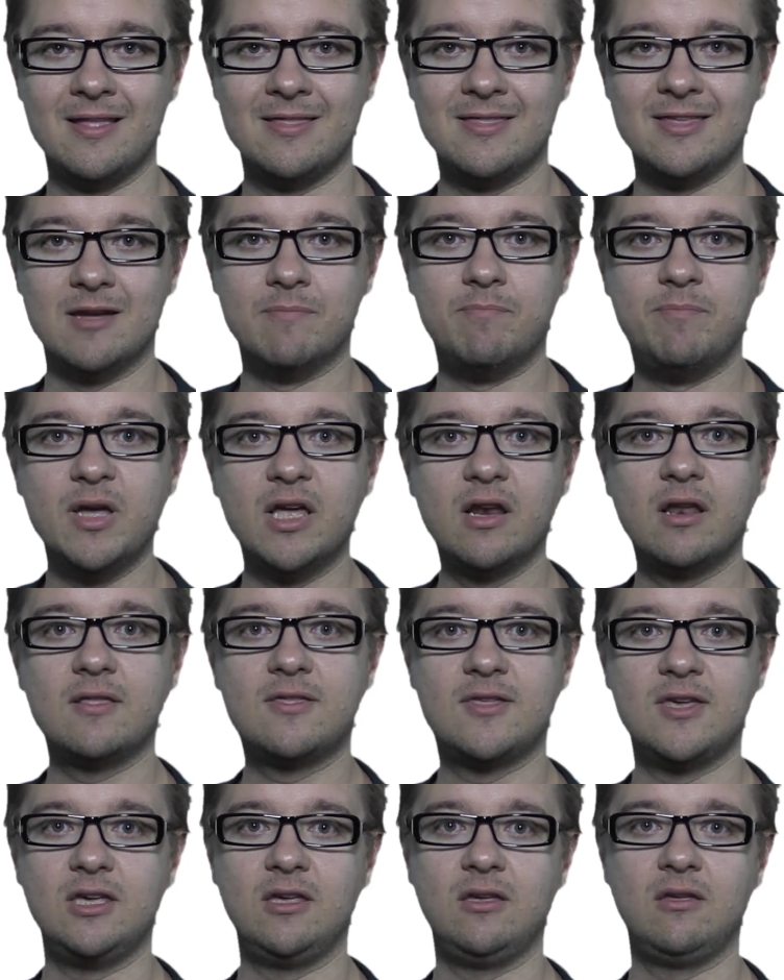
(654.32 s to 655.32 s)
The
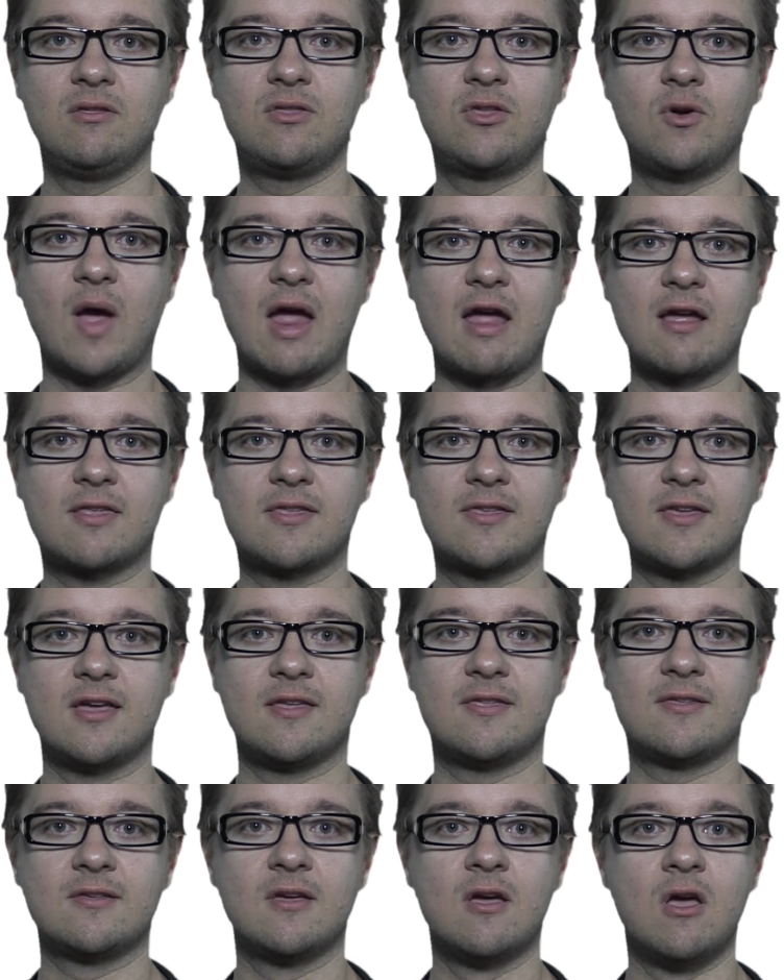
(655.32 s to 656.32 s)
ability to
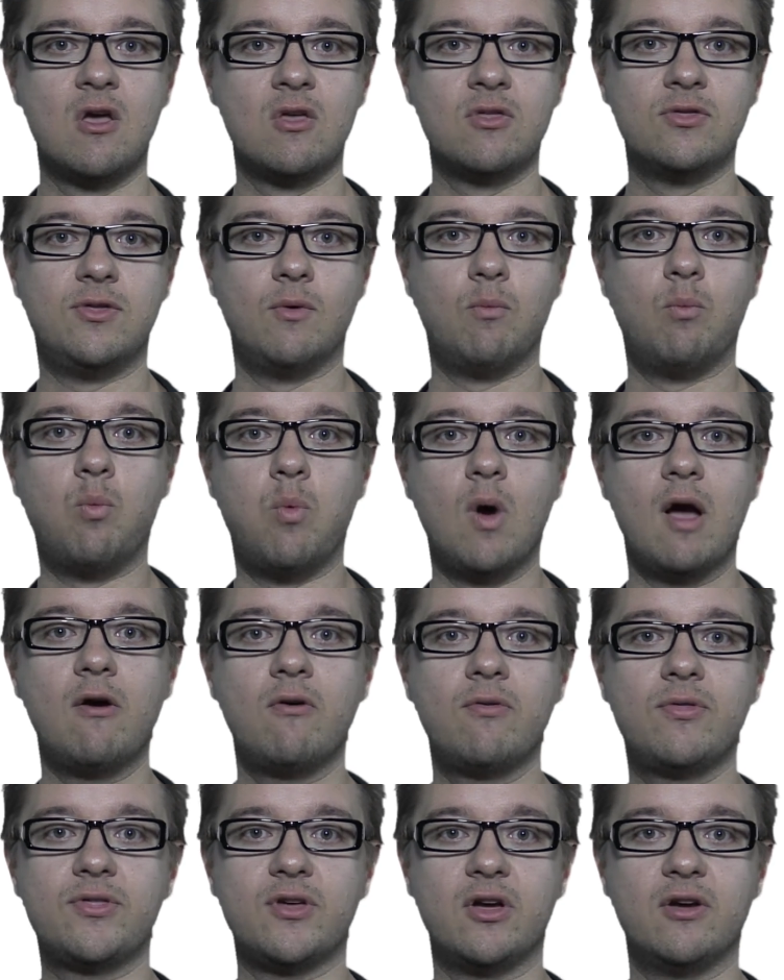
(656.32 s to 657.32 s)
access the
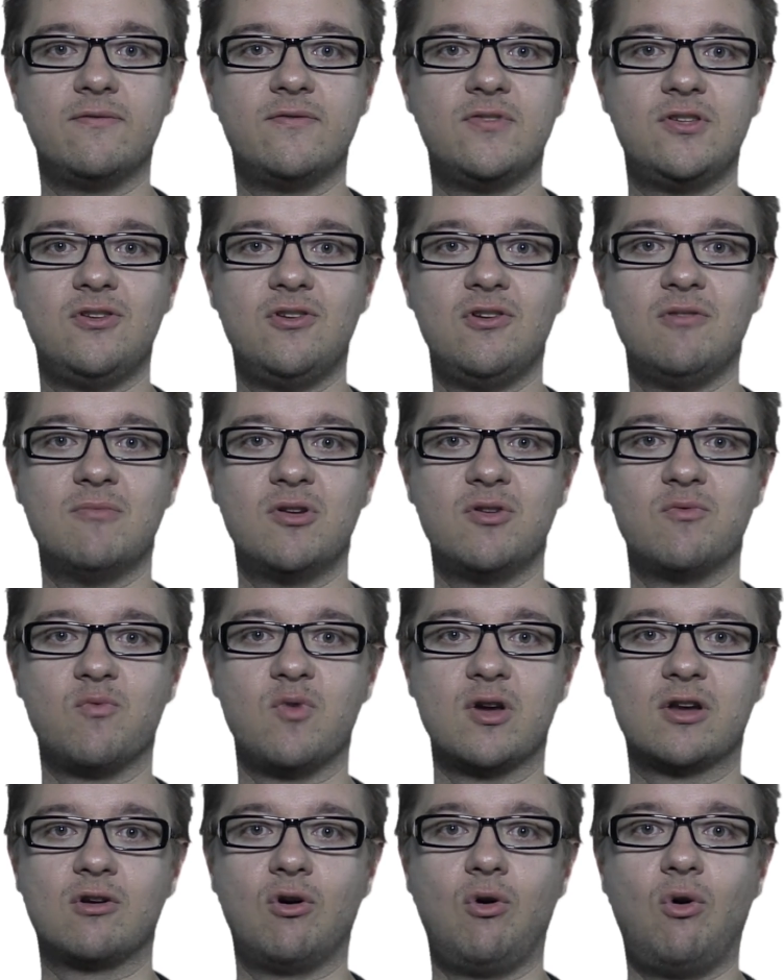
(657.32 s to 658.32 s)
wealth of human
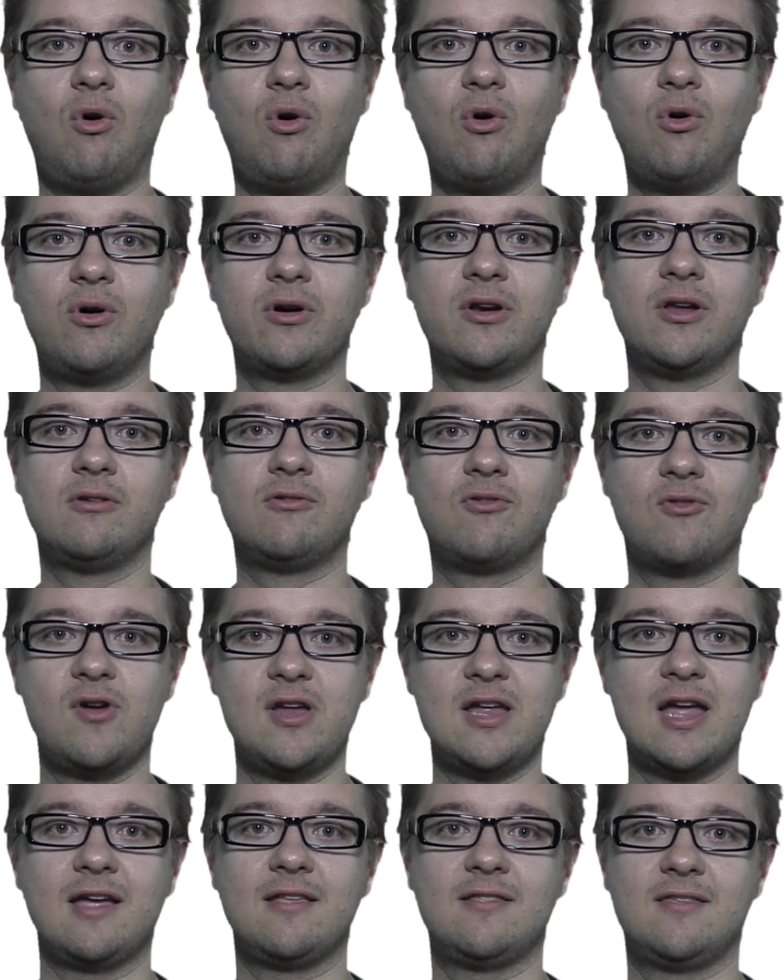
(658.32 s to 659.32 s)
recorded
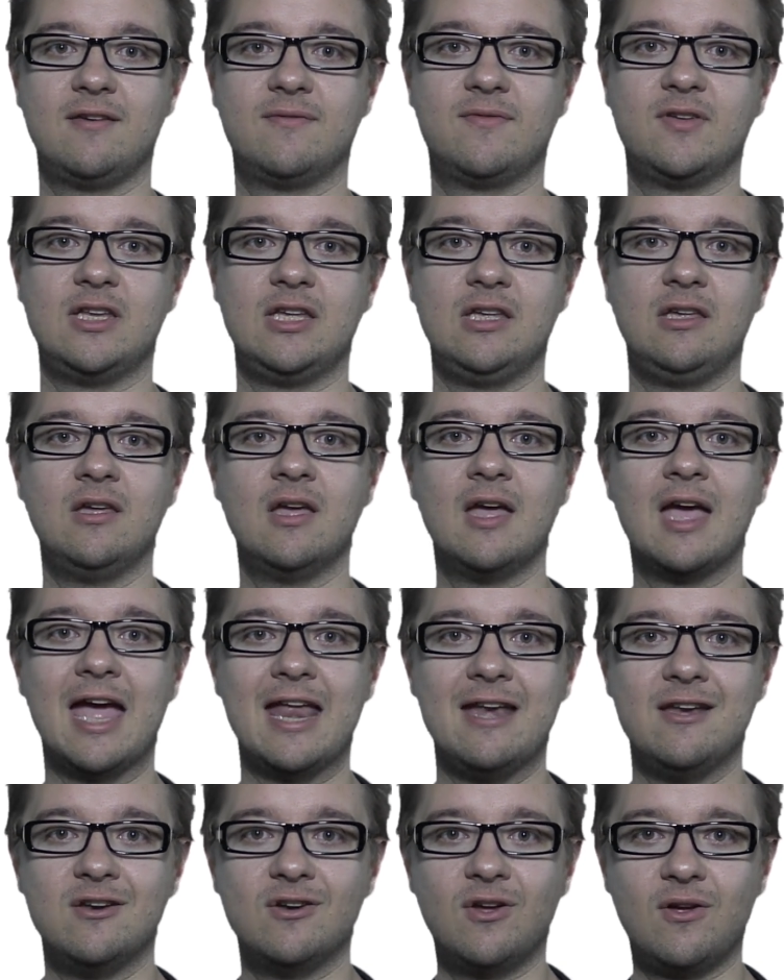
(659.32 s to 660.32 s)
creativity and